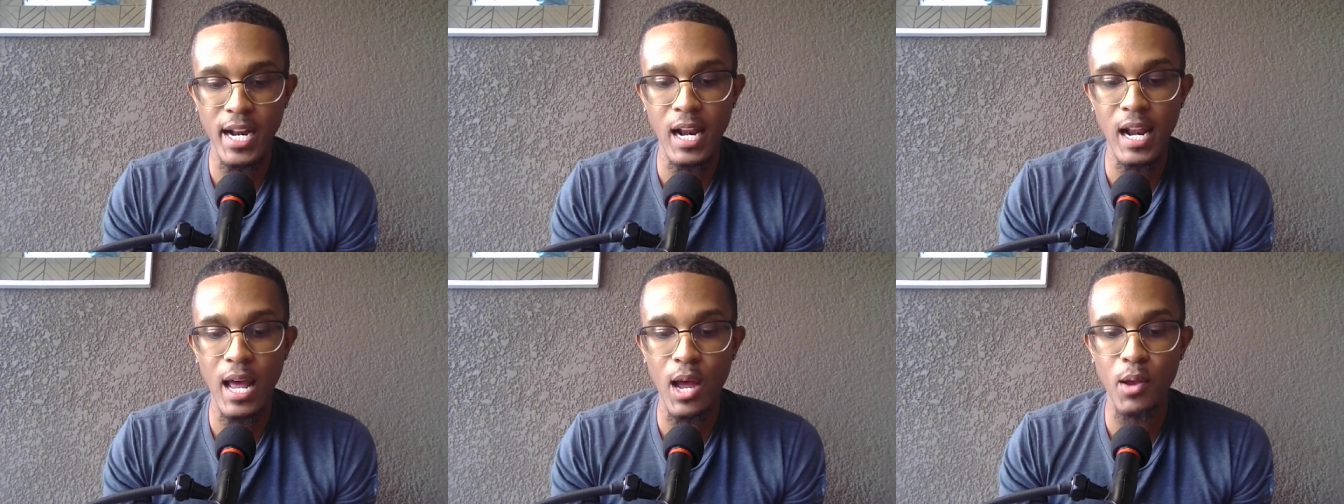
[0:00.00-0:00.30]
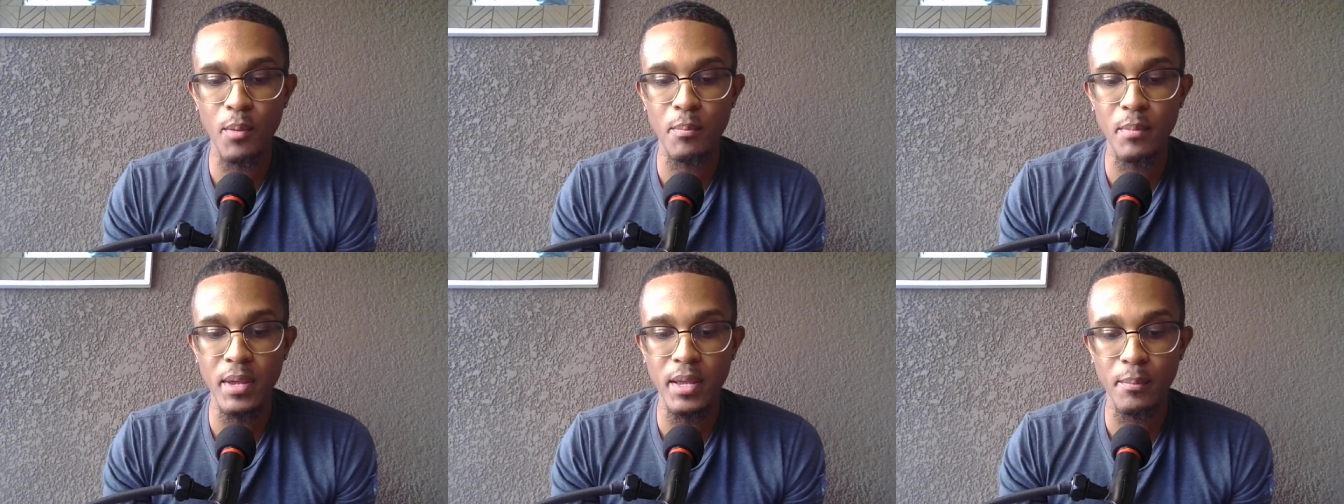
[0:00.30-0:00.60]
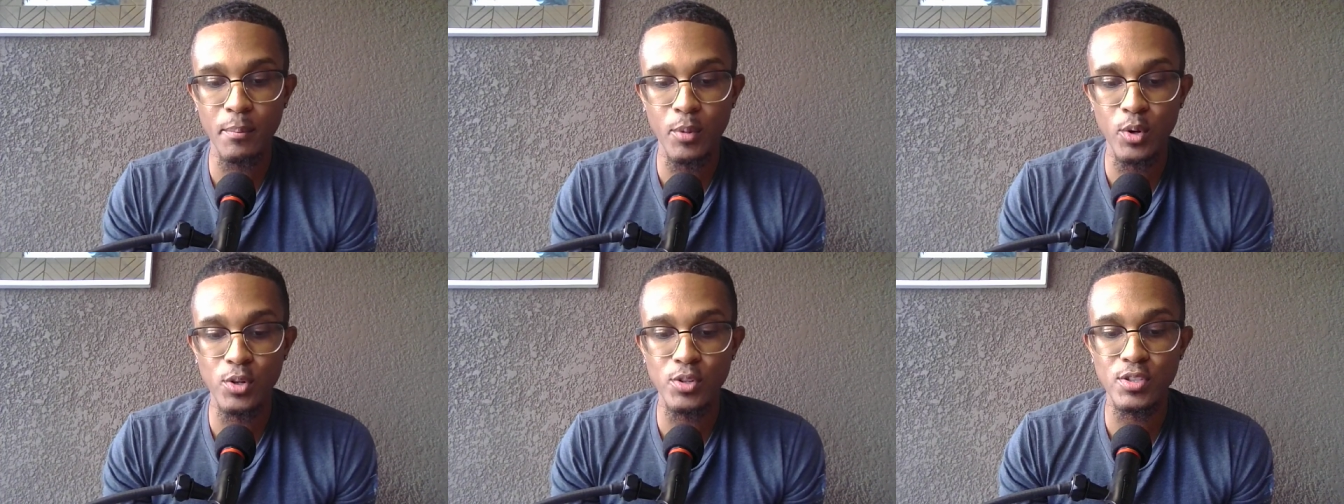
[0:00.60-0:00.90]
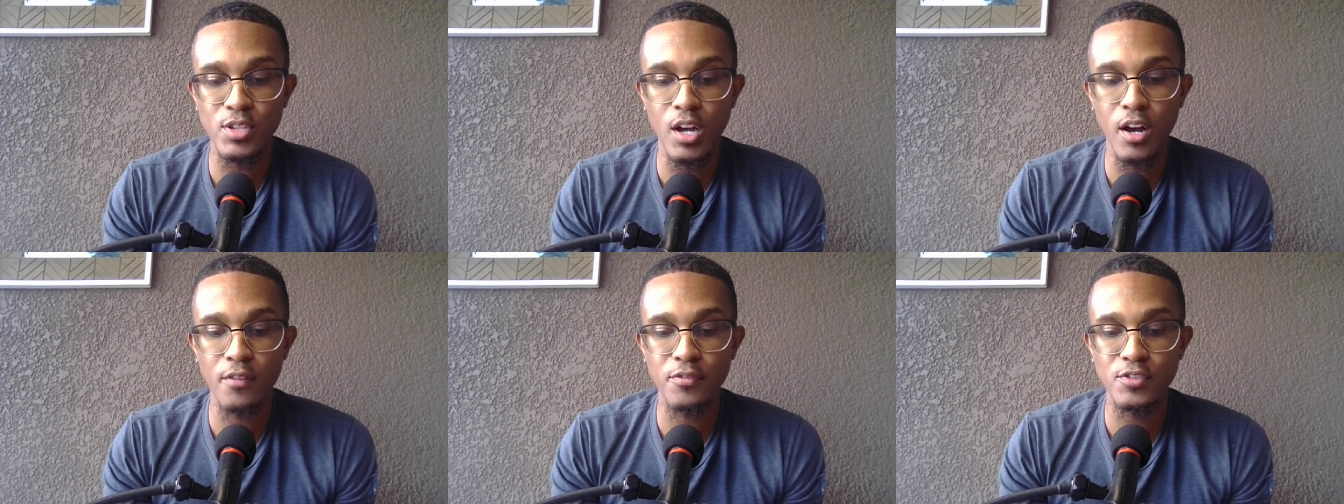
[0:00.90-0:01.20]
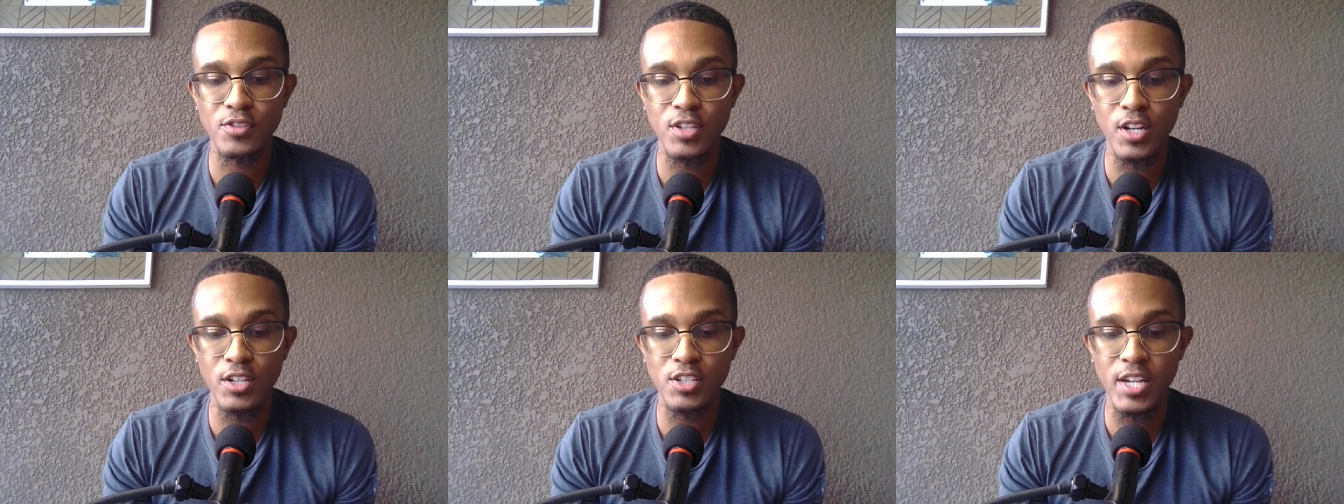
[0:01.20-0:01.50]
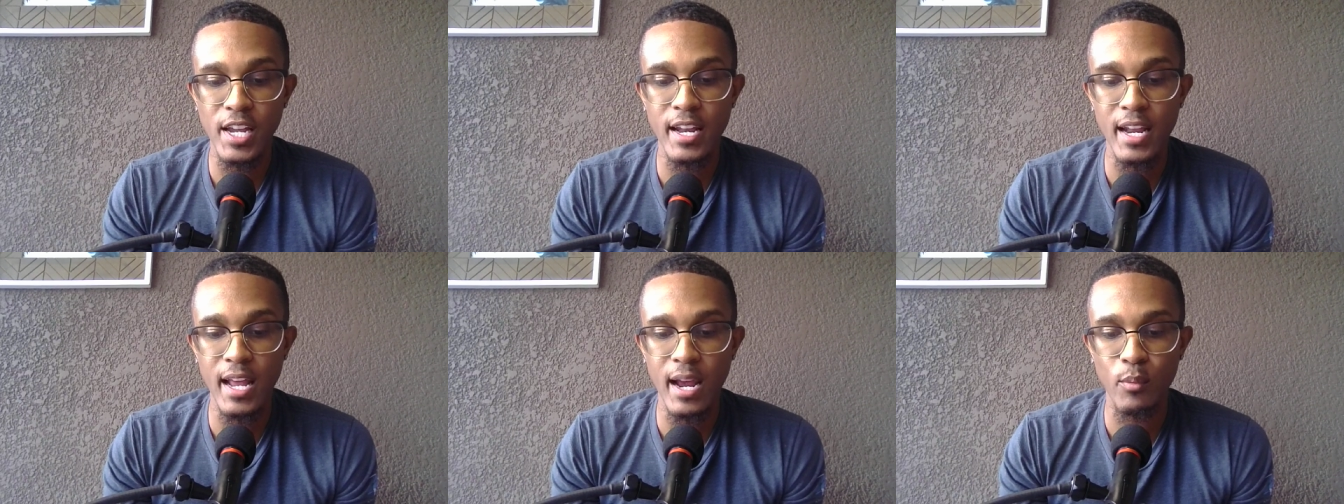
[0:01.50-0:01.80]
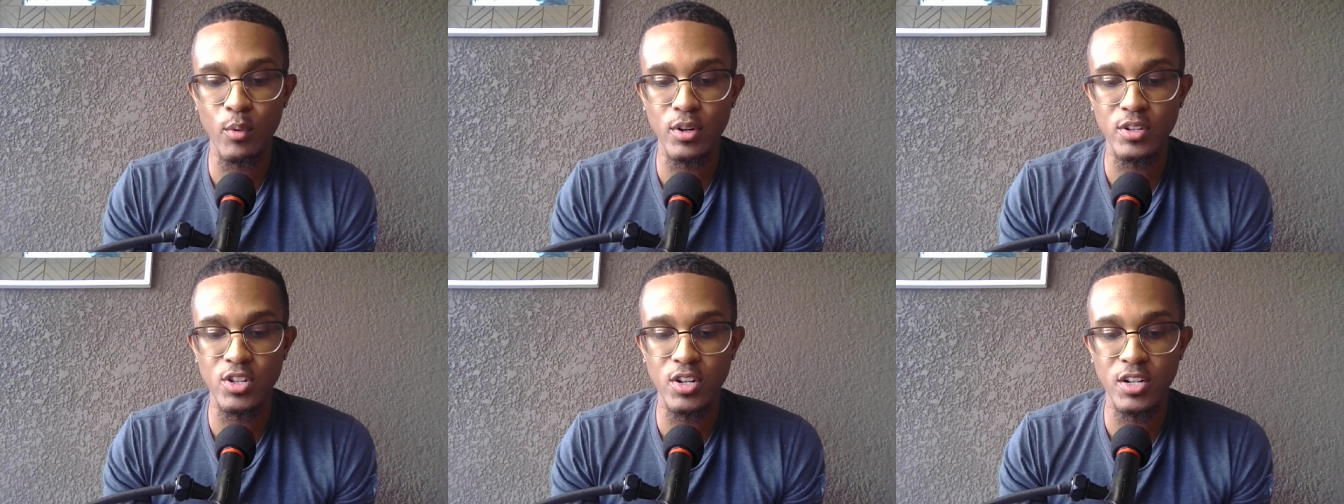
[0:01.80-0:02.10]
allowing members of such a
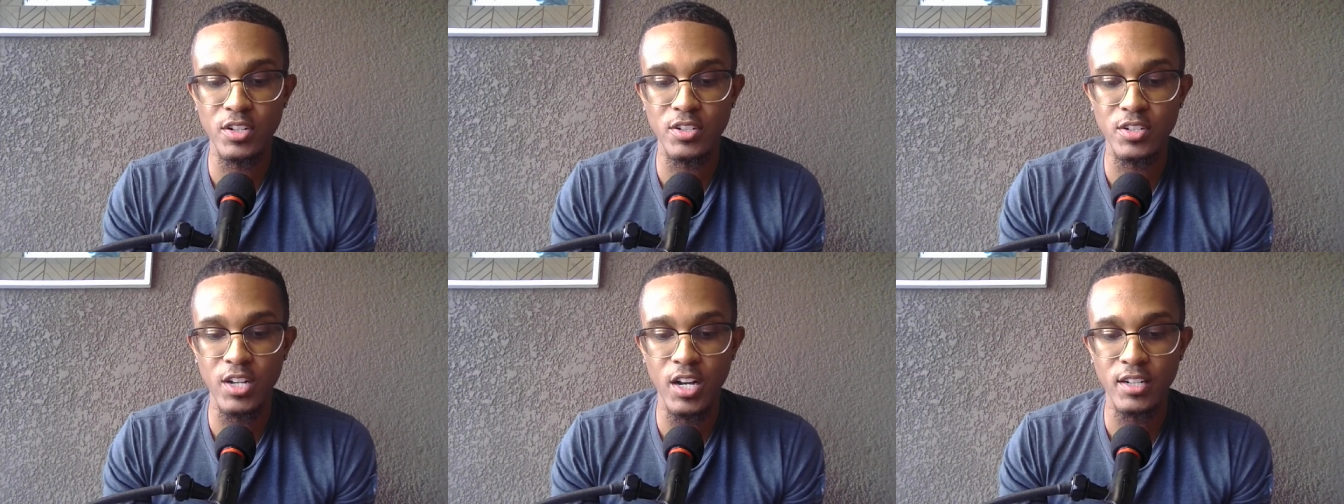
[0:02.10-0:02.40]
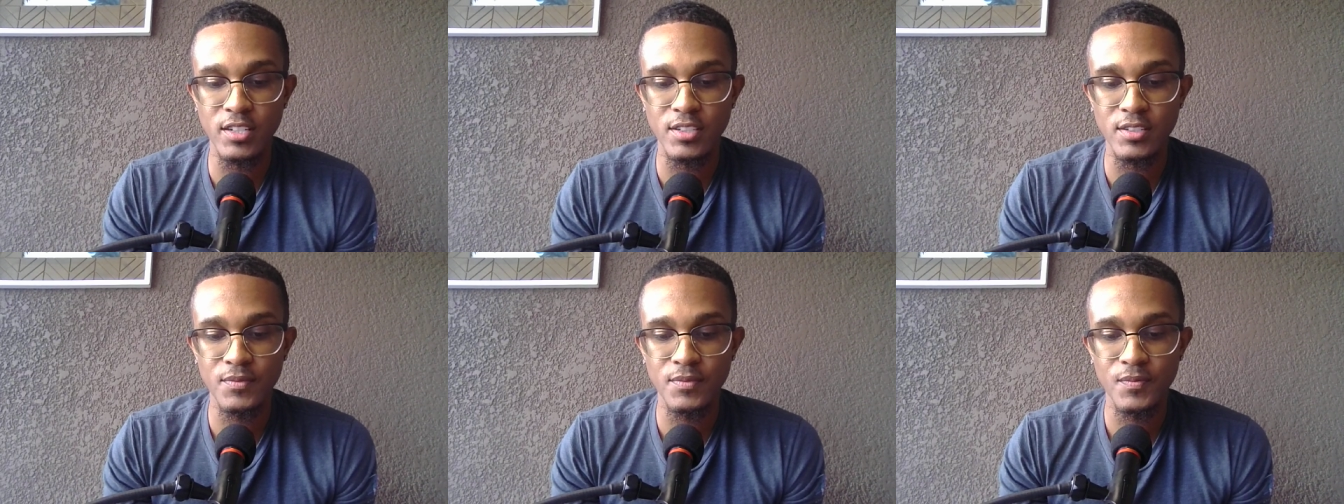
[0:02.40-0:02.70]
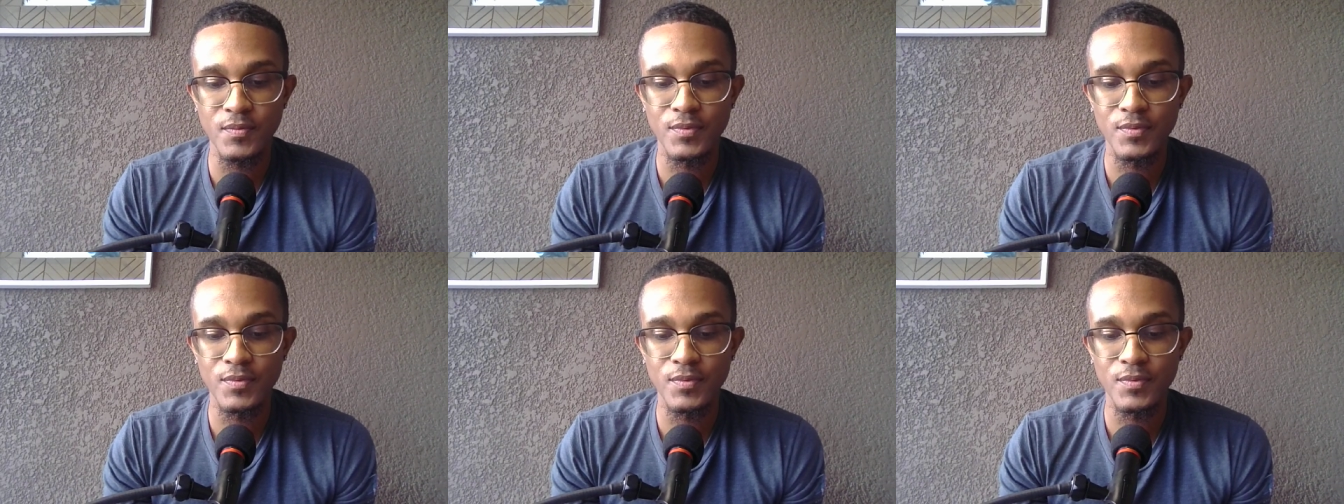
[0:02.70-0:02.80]
network to conduct